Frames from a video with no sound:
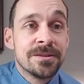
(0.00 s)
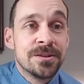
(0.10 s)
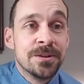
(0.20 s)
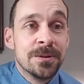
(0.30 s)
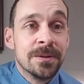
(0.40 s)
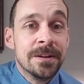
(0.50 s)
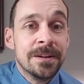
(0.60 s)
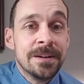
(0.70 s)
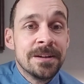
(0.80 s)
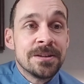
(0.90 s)
to
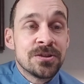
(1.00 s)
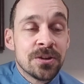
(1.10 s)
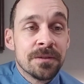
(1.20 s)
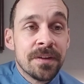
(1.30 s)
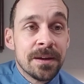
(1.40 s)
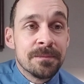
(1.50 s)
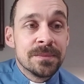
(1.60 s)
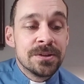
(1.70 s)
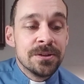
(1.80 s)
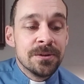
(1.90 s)
serve him,
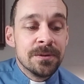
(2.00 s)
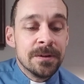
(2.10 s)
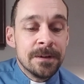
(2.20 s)
to